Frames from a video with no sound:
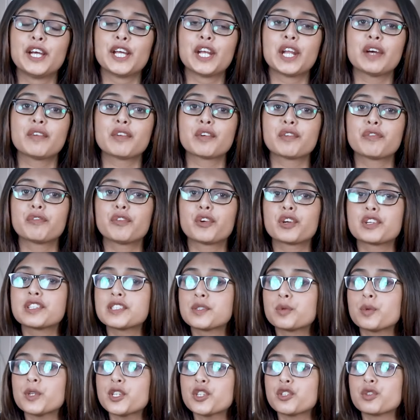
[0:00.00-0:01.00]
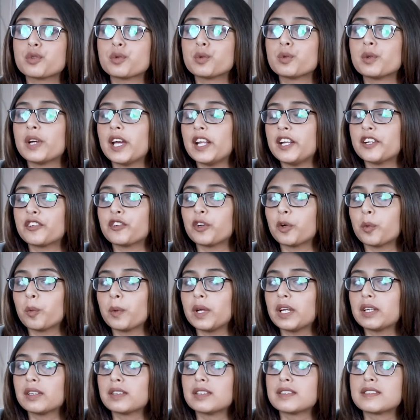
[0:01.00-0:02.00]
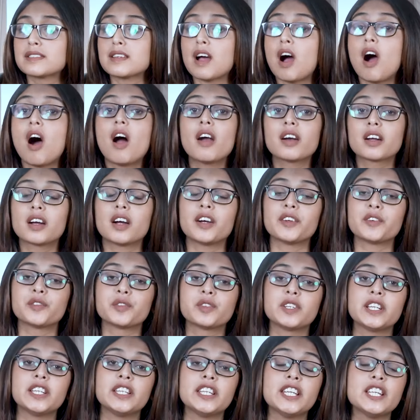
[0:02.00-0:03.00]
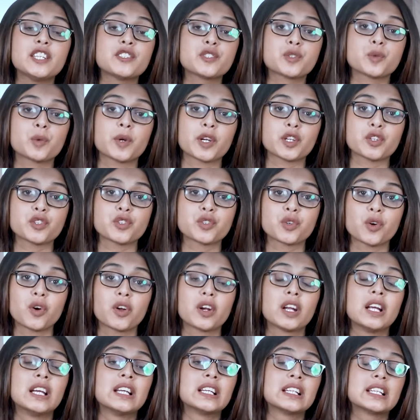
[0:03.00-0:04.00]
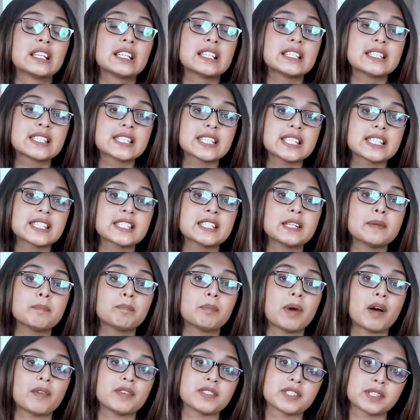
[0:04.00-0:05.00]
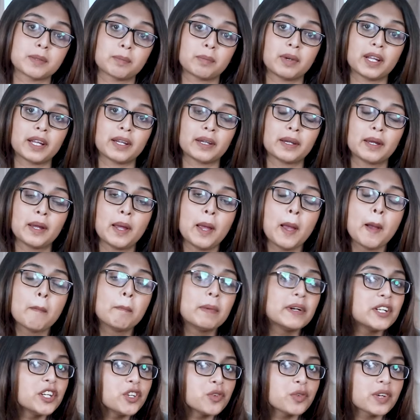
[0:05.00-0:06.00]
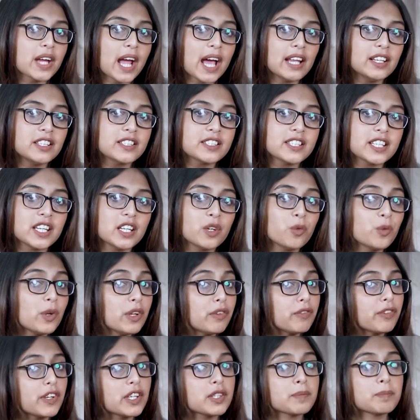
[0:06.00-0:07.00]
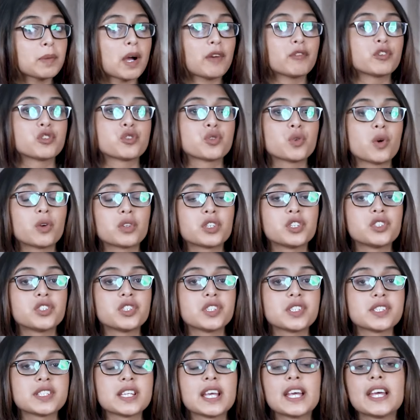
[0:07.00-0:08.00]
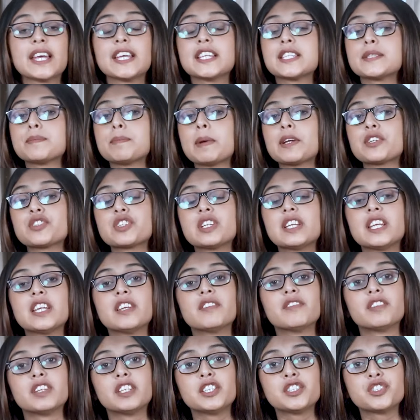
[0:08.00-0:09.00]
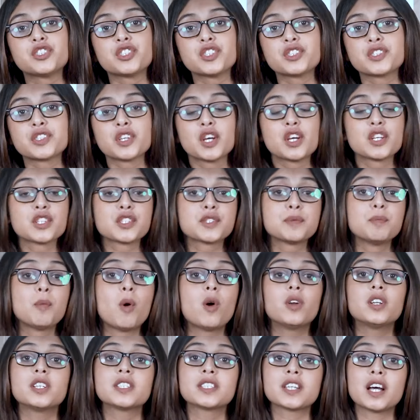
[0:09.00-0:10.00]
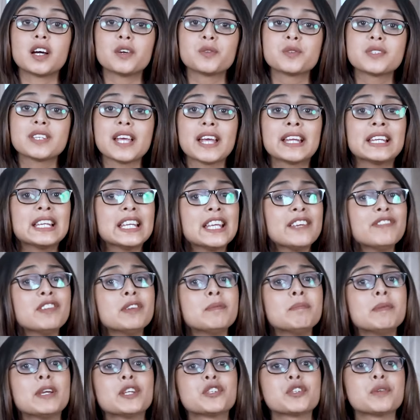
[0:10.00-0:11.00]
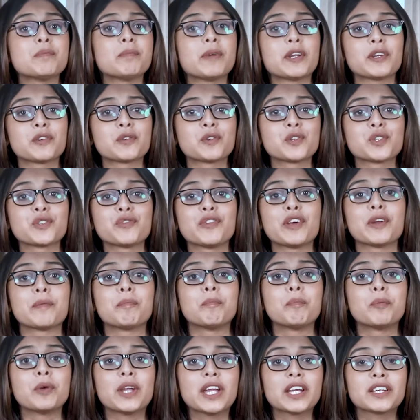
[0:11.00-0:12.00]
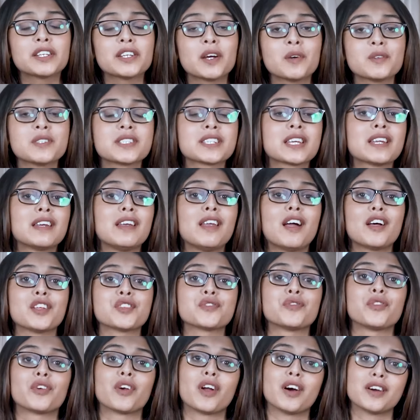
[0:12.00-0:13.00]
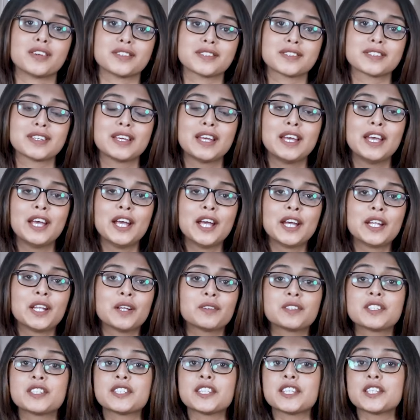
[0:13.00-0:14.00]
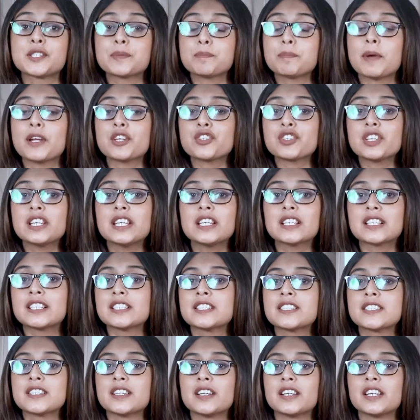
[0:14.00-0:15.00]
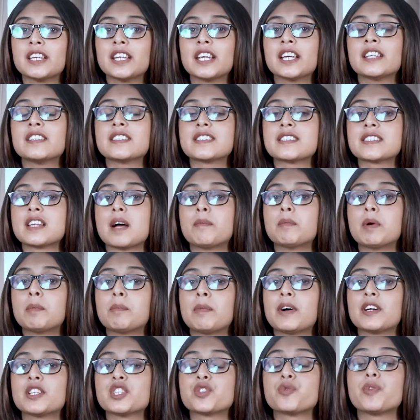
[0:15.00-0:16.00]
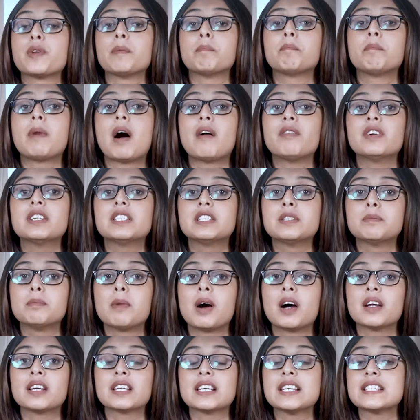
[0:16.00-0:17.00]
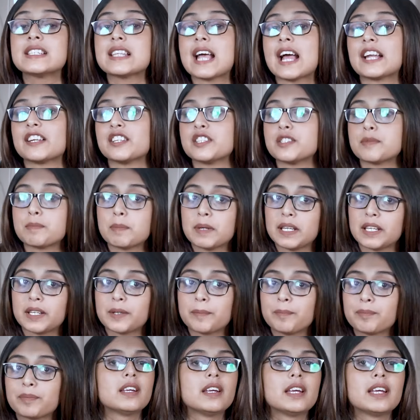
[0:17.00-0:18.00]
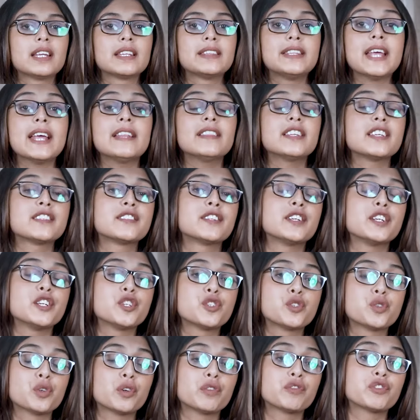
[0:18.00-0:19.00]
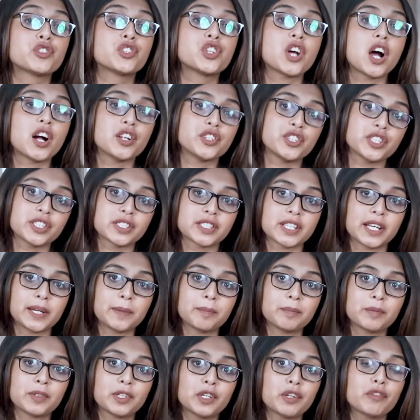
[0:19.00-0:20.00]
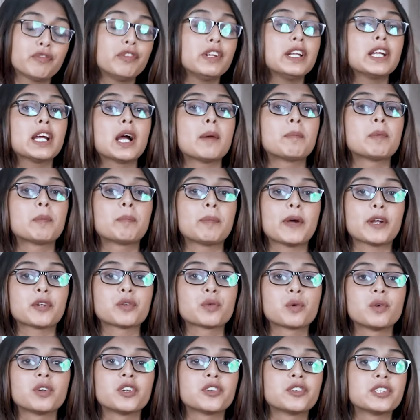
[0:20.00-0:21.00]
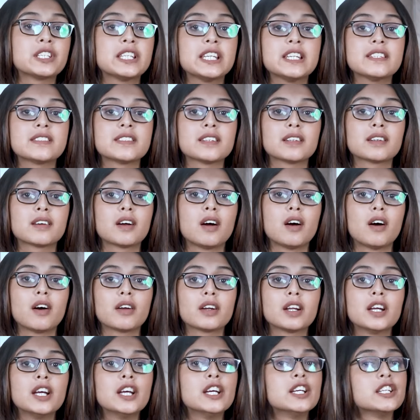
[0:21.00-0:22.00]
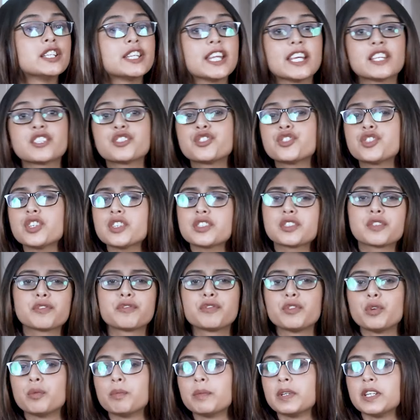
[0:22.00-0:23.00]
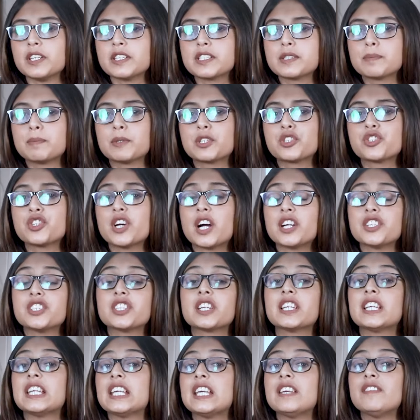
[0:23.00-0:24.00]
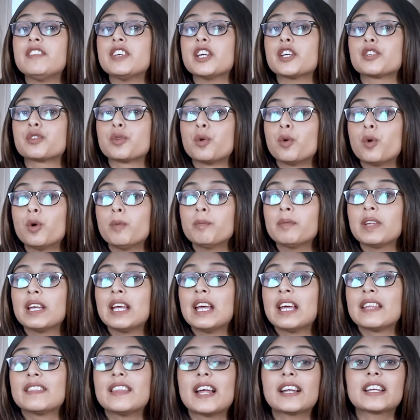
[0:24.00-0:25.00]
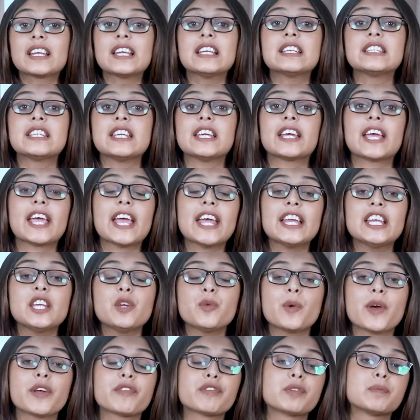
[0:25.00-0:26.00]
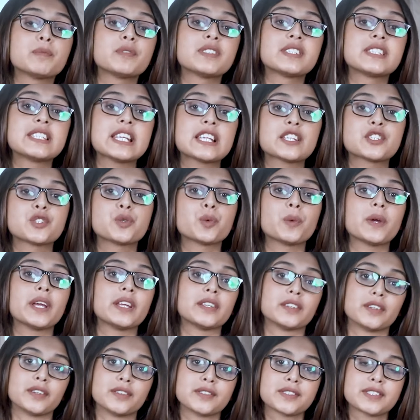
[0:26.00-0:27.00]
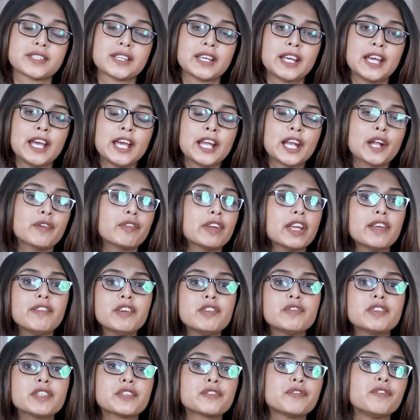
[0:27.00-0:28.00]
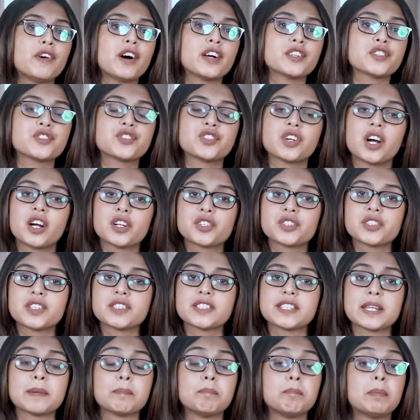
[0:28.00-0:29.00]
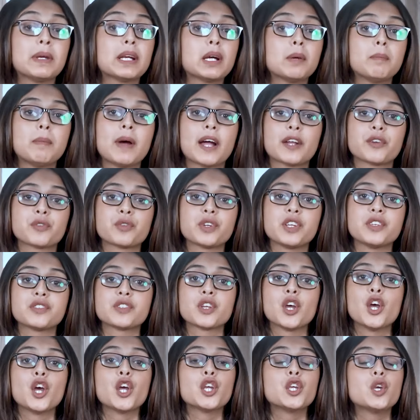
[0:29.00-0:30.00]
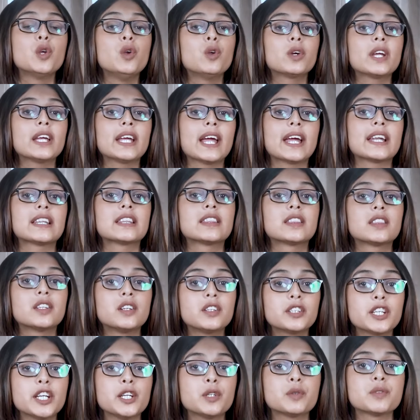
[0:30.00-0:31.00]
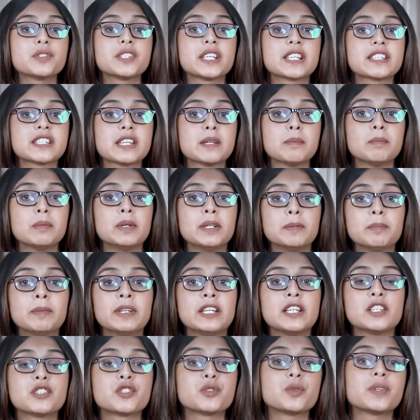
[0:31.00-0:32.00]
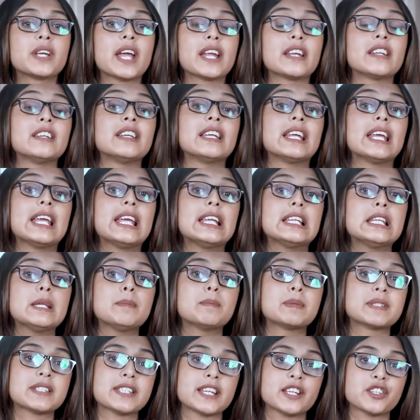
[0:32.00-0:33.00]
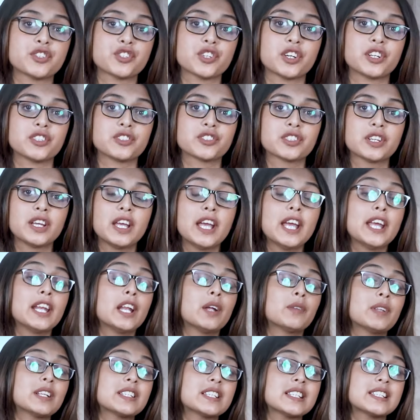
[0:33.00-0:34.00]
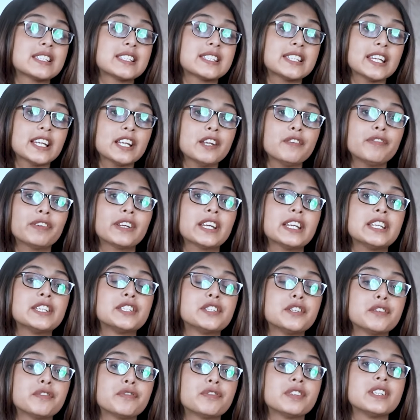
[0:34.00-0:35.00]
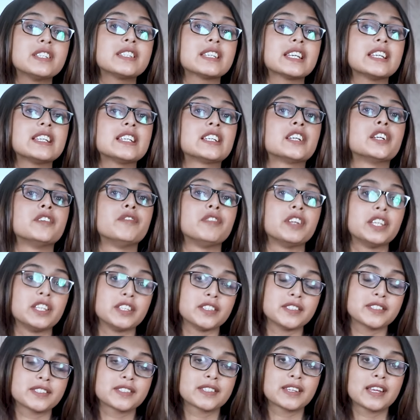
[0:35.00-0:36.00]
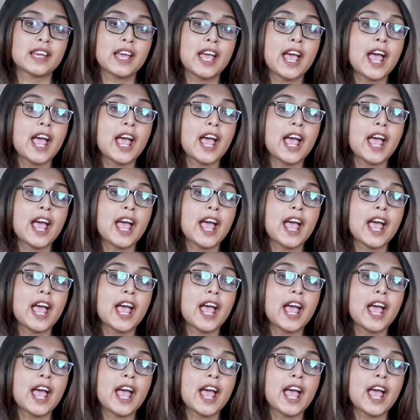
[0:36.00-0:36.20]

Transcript: Now, for a switch to electric vehicles, our country needs to ensure consistent power supply. But in reality, we face power shortages, especially in villages, smaller towns, and even major metros where breakdowns can last for hours. Now, this is especially concerning in the summer months when power demand is at its peak. Then there's the issue of charging time. Now, filling up a petrol or a diesel car takes just a few minutes, but charging an EV at home, that can take anywhere from 6 to 8 hours. Now, even with fast chargers and bigger batteries, you're looking at 30 to 60 minutes to get an 80% charge. Now, that's a significant difference in convenience.